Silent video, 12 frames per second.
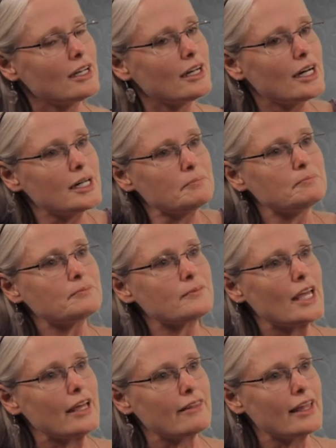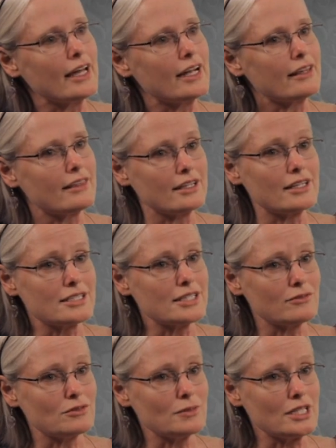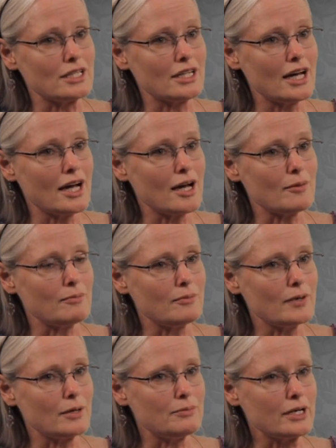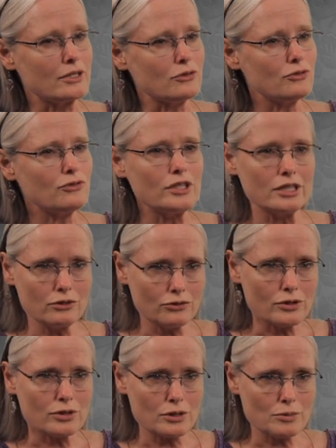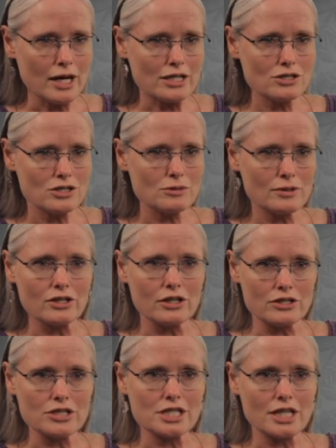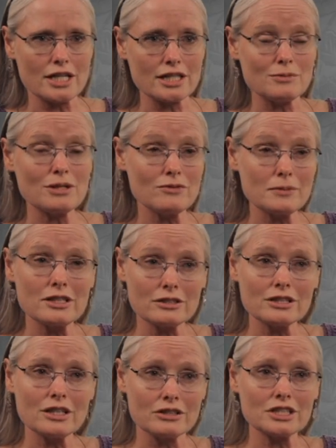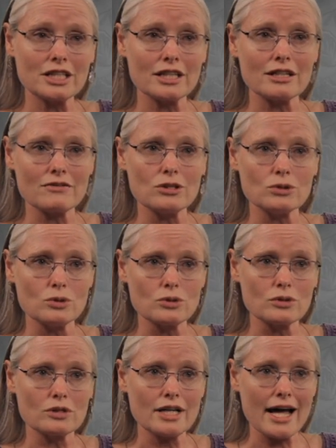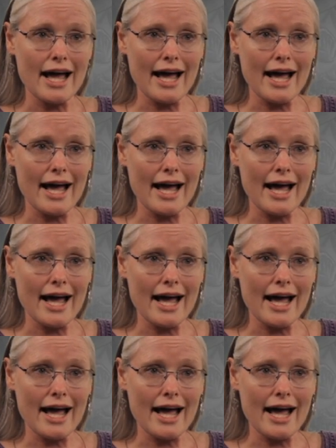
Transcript: And that, I think, has given me a better feel for those passages, better understanding them, and a better understanding of the Lord